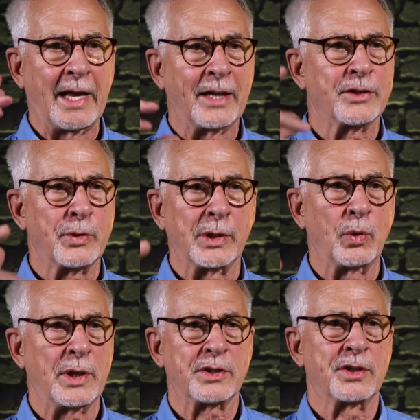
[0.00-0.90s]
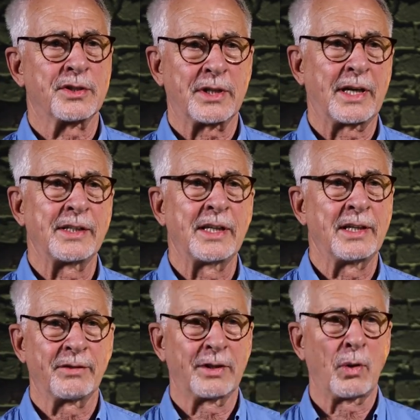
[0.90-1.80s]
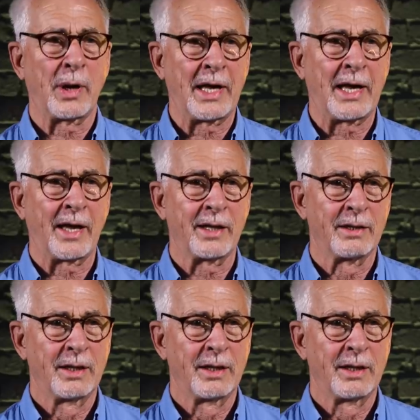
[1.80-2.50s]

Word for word: answering questions that I didn't even know I had.